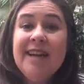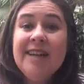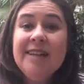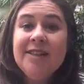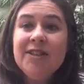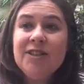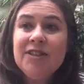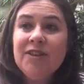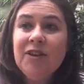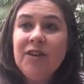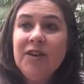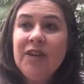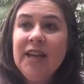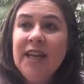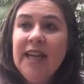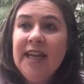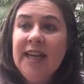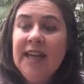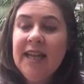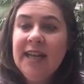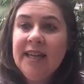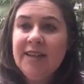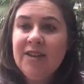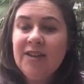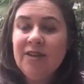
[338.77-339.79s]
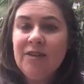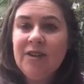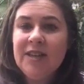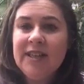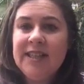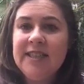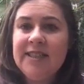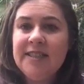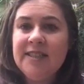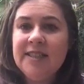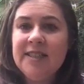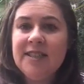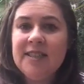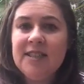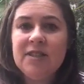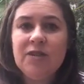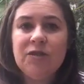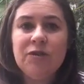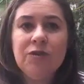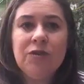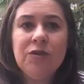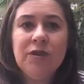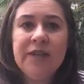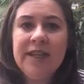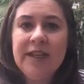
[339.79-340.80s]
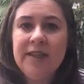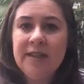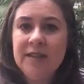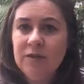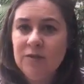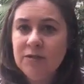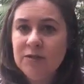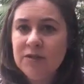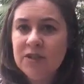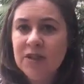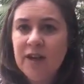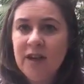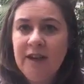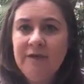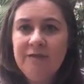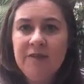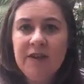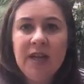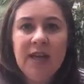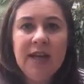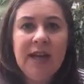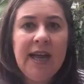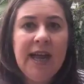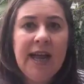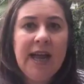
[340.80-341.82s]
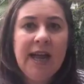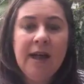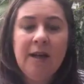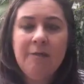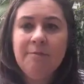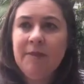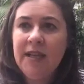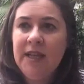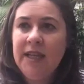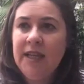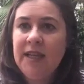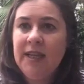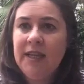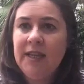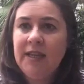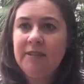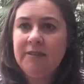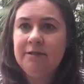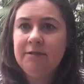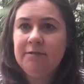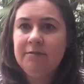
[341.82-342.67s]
So he had gone into the store, he'd looked over, he'd